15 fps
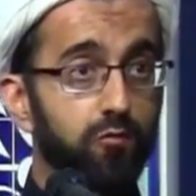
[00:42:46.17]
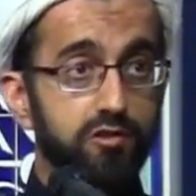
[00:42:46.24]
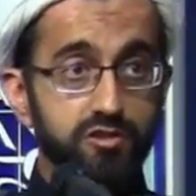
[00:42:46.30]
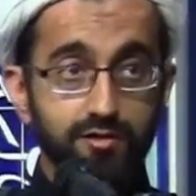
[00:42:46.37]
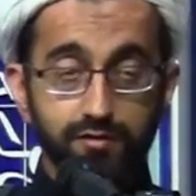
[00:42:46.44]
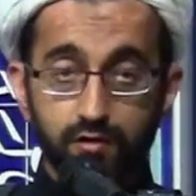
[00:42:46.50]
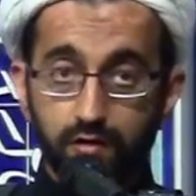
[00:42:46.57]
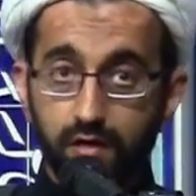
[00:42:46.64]
We
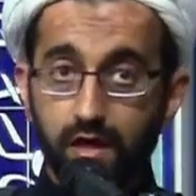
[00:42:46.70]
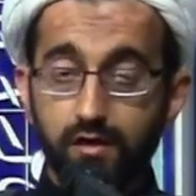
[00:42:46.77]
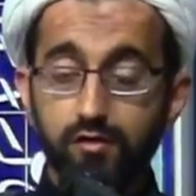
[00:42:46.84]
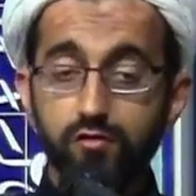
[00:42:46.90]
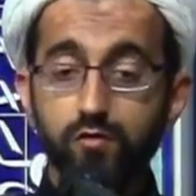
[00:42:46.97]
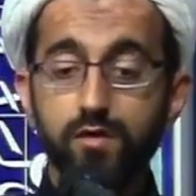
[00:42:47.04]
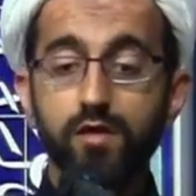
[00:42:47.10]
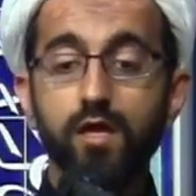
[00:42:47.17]
should learn how to
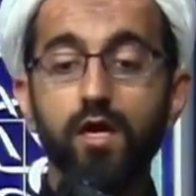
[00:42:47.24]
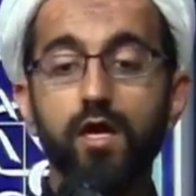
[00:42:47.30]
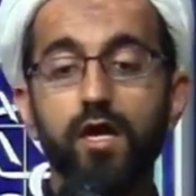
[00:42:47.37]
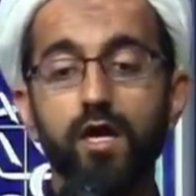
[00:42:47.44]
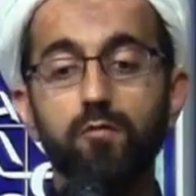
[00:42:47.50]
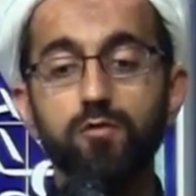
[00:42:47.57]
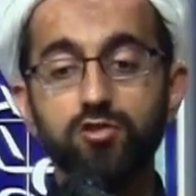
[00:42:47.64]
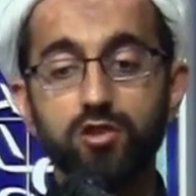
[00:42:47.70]
do it
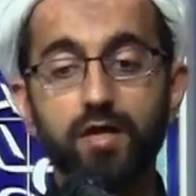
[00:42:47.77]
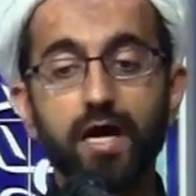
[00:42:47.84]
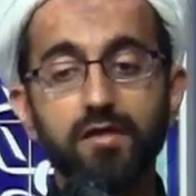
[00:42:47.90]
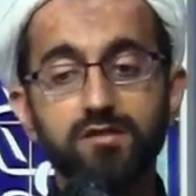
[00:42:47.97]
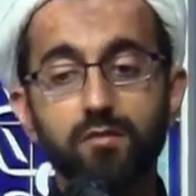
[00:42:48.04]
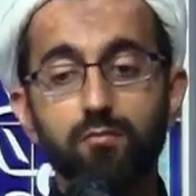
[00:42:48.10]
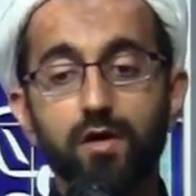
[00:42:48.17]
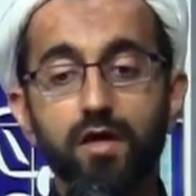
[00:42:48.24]
and we should
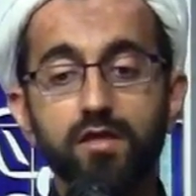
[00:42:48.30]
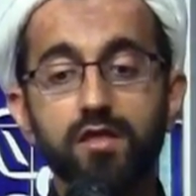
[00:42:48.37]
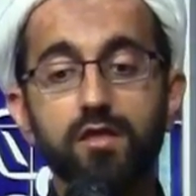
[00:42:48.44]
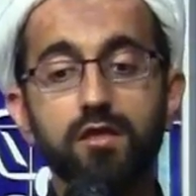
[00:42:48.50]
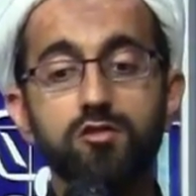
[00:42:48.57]
act upon it.